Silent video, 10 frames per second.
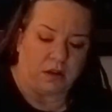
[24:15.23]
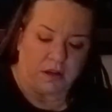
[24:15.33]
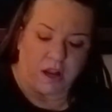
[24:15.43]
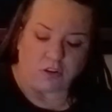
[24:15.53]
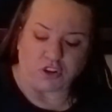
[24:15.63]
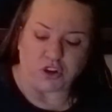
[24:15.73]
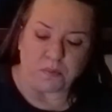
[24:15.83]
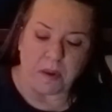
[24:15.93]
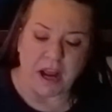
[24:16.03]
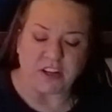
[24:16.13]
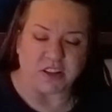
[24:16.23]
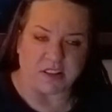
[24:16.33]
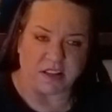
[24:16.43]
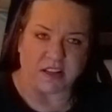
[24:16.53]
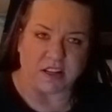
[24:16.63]
Now, 2
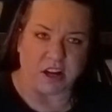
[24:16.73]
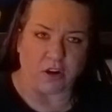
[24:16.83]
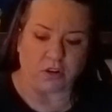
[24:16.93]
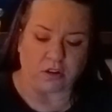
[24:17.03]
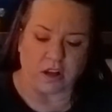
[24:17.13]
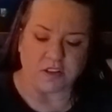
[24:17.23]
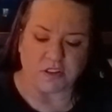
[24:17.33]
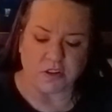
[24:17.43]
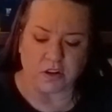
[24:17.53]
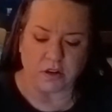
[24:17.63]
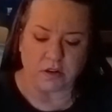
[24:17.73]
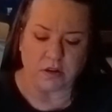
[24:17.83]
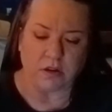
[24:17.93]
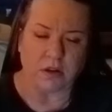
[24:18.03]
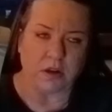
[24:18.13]
pages as a tarot cluster
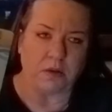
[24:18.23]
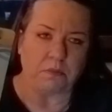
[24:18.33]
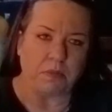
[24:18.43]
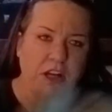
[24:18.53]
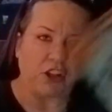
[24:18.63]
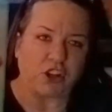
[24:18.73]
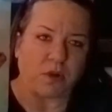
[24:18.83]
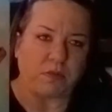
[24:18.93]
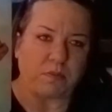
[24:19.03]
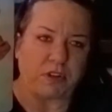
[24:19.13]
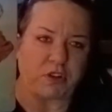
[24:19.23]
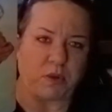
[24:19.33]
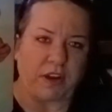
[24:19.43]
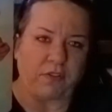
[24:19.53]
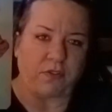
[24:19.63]
mean trouble
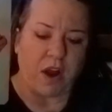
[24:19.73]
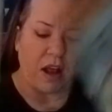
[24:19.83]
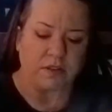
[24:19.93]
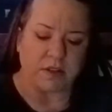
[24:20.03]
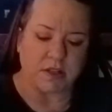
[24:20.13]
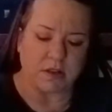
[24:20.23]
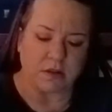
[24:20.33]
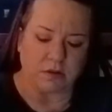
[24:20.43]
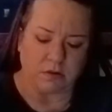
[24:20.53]
between friends.